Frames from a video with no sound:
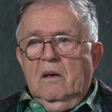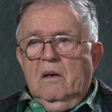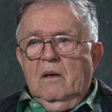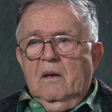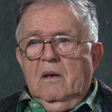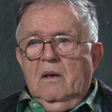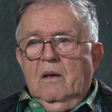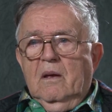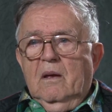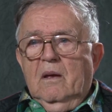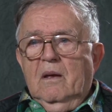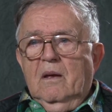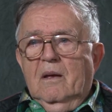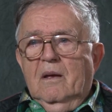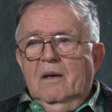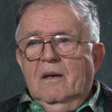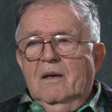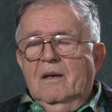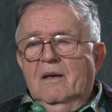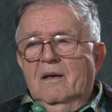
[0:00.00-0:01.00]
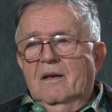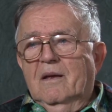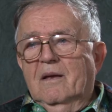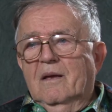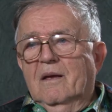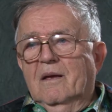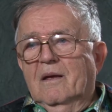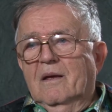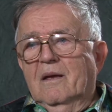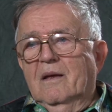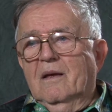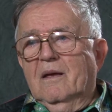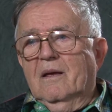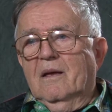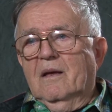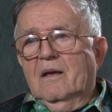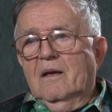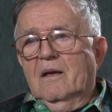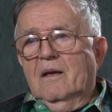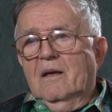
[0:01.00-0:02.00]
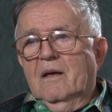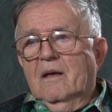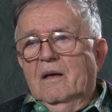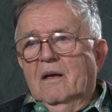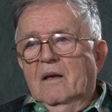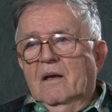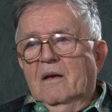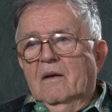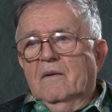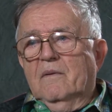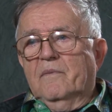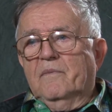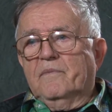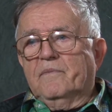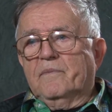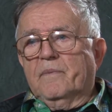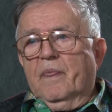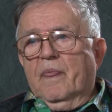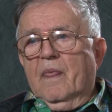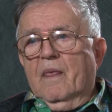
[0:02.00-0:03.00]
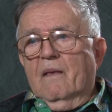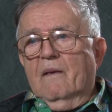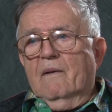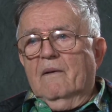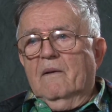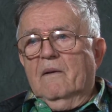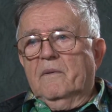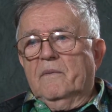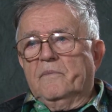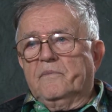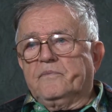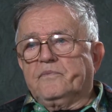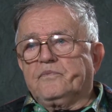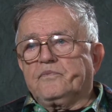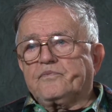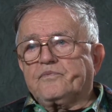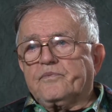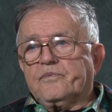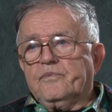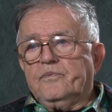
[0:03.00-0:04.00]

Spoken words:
important to all of our citizens, and